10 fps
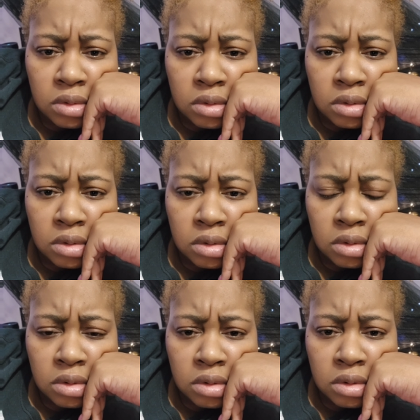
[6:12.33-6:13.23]

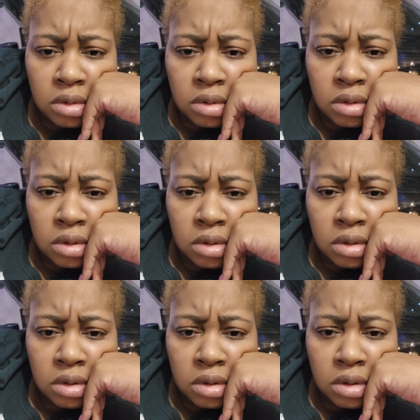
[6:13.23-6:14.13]

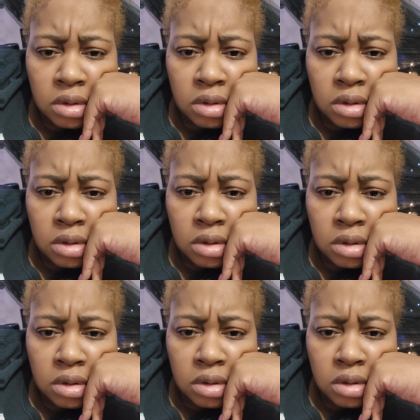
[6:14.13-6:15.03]

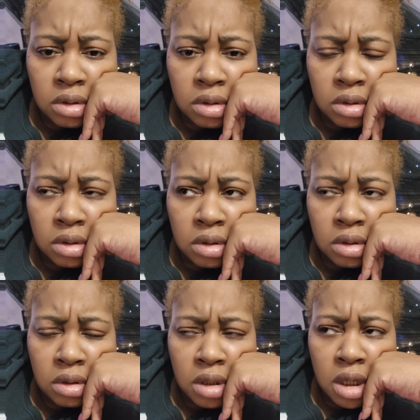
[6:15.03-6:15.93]

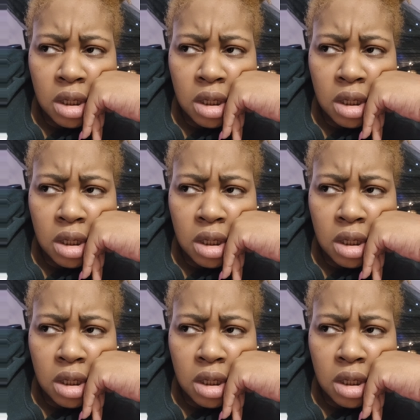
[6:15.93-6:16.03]
(no one is talking)